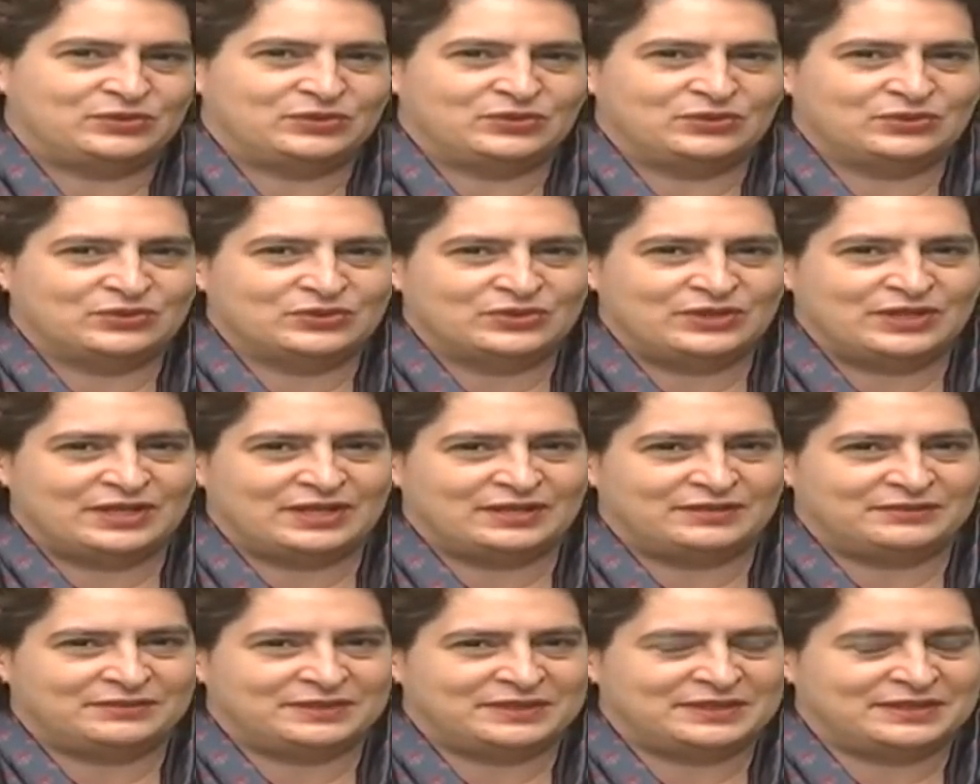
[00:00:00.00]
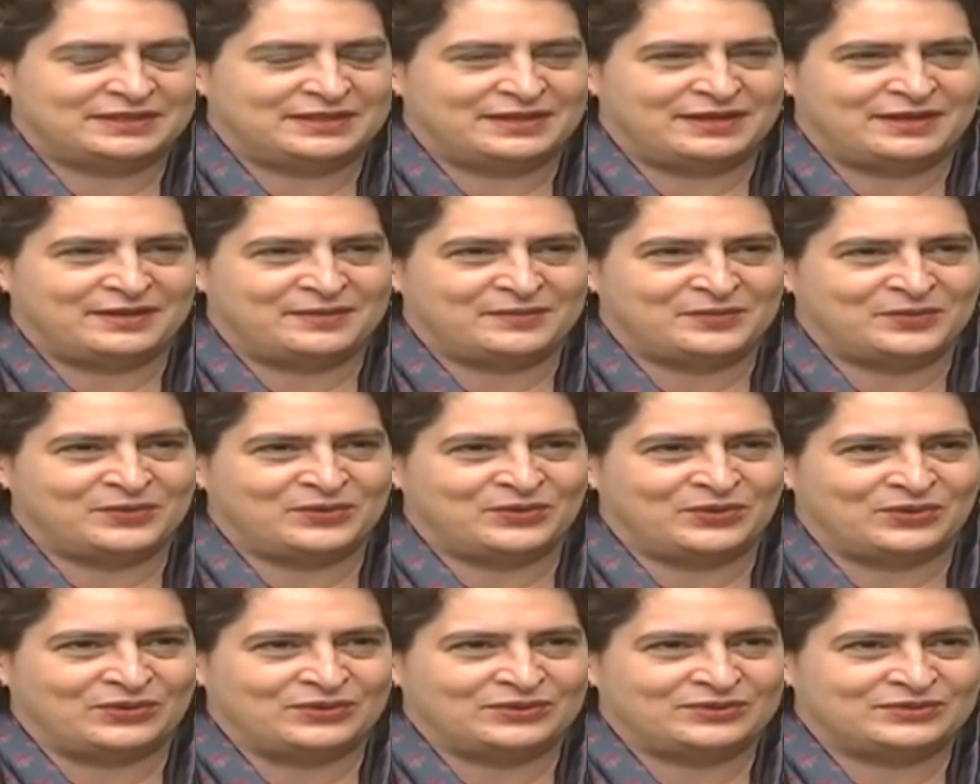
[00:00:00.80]
don't know yet whether I am or
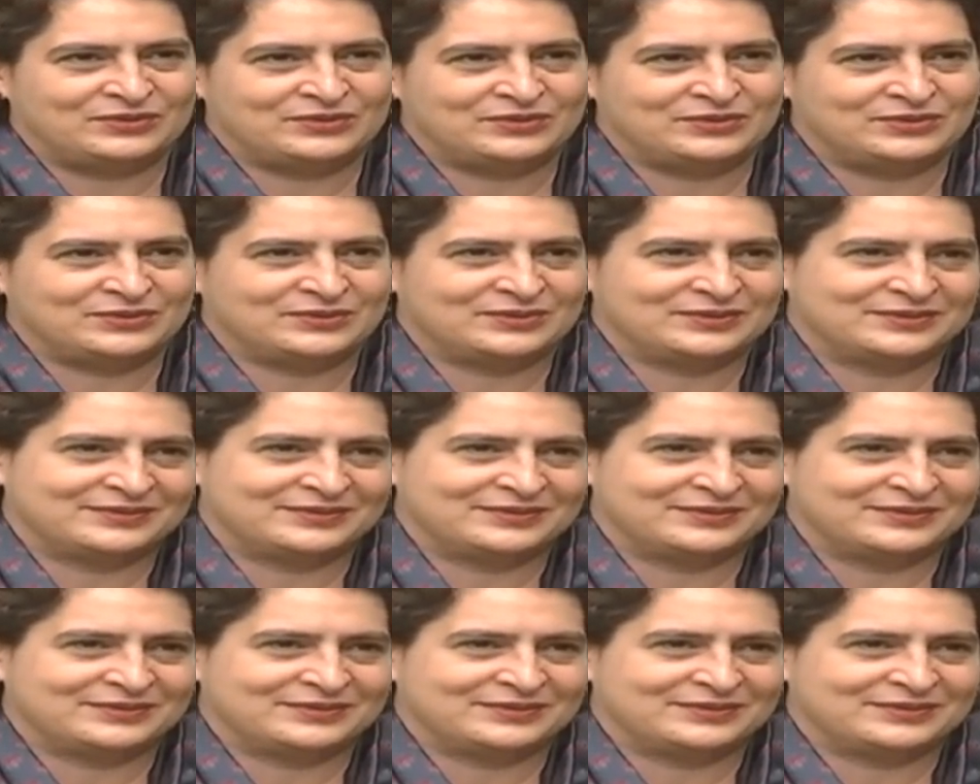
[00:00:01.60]
not. So.